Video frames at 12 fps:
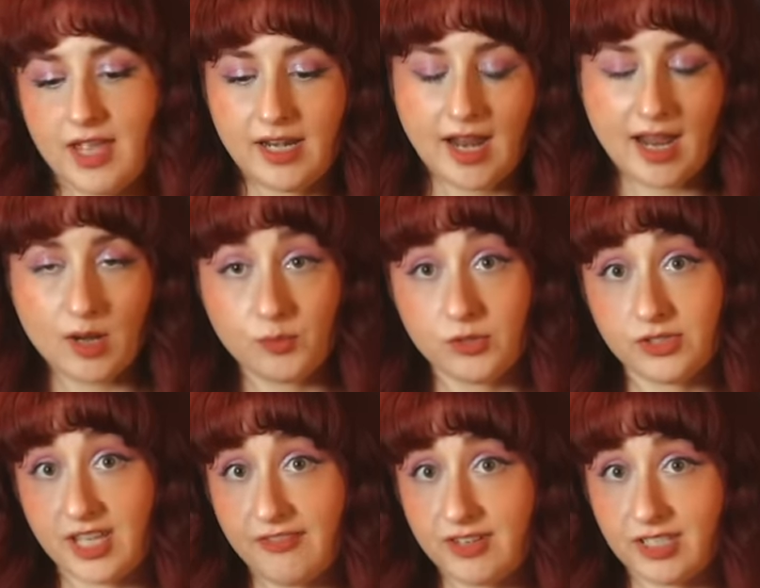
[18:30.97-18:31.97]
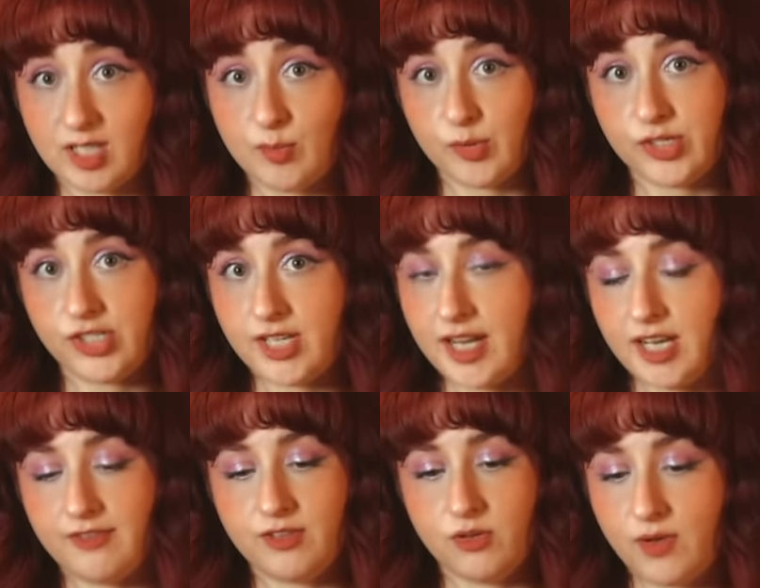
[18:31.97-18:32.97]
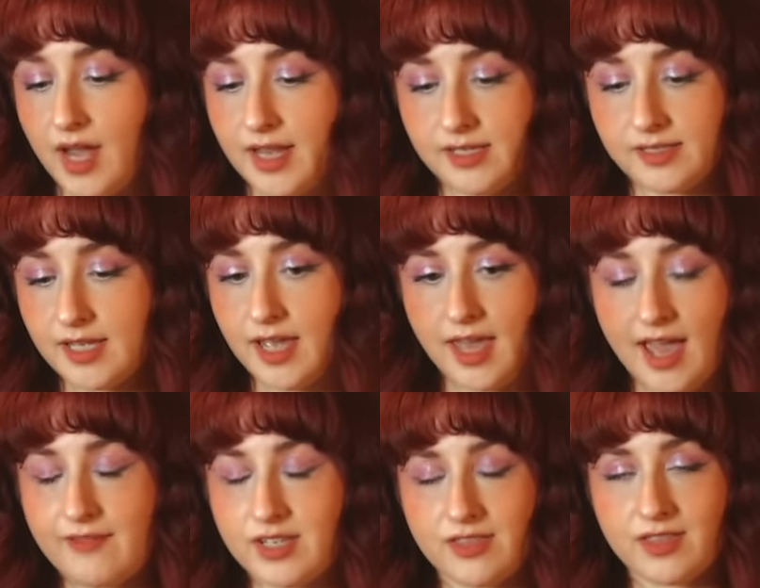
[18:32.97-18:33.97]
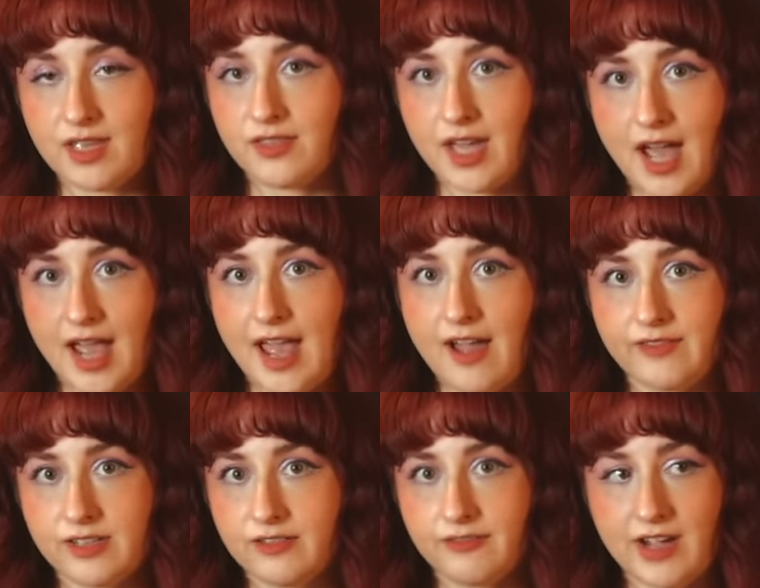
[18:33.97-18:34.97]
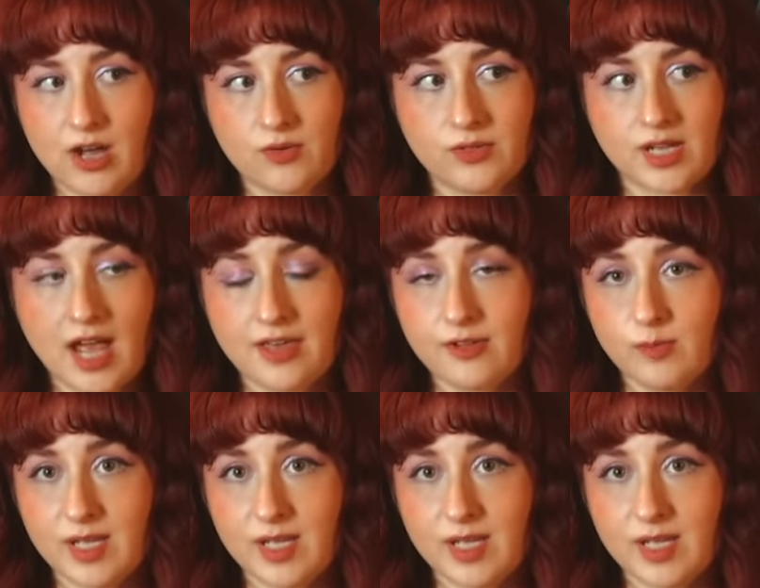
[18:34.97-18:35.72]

and I will definitely appreciate if you guys have anything that I haven't found either,